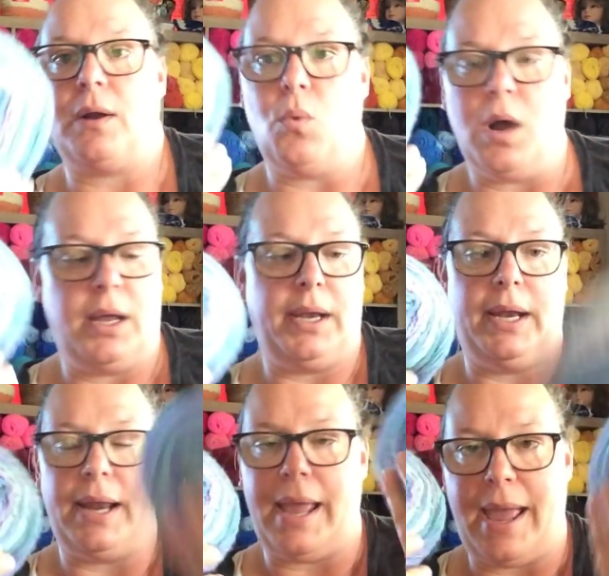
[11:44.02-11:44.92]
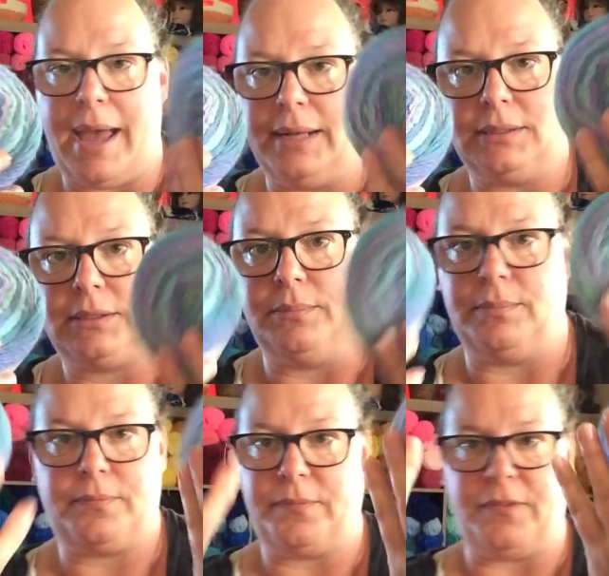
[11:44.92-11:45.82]
out of one and a hat and
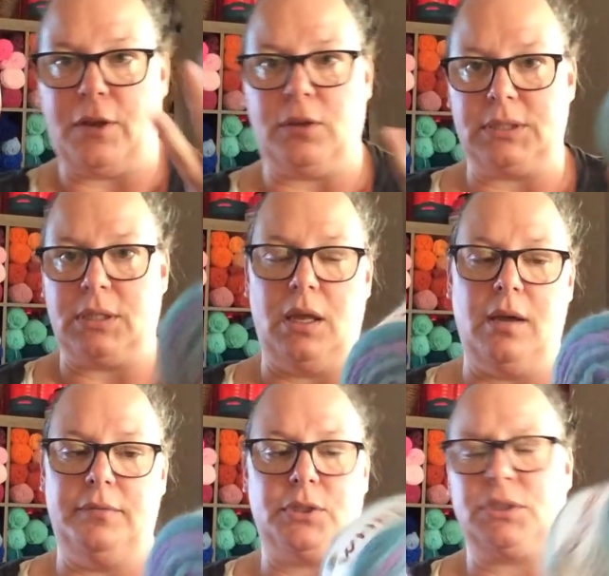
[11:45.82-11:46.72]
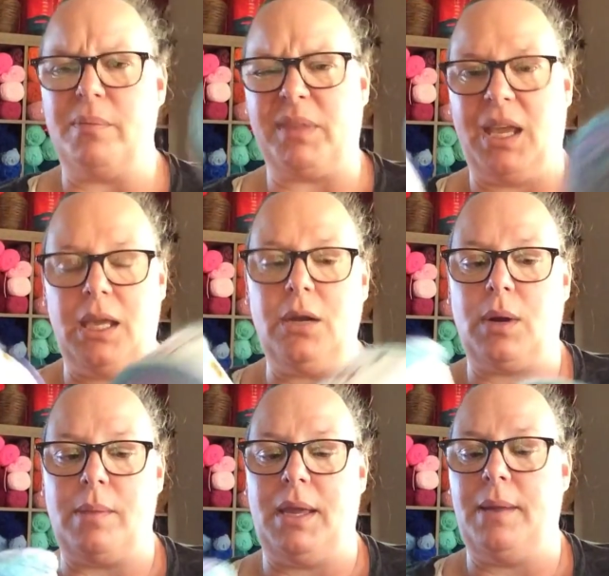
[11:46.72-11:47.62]
some fingerless gloves or something, you know
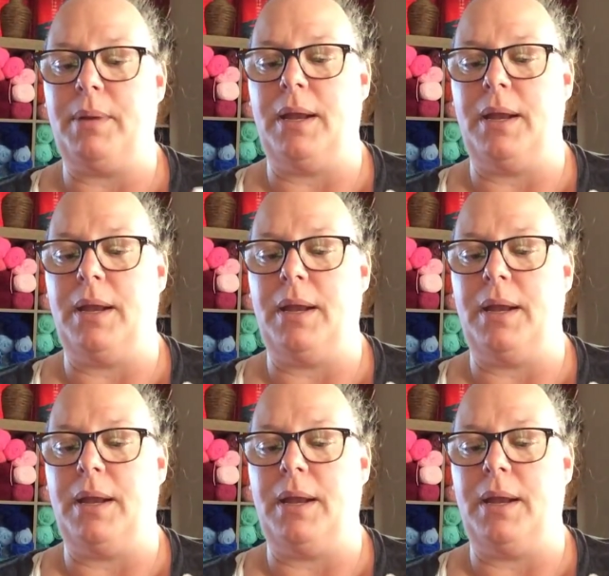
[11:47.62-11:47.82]
what I mean?